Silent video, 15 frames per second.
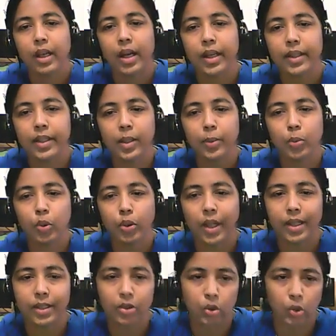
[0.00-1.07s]
other
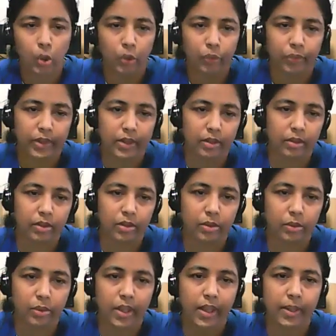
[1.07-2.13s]
polar solvents.
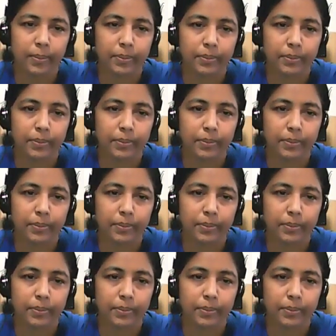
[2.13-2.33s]
Okay.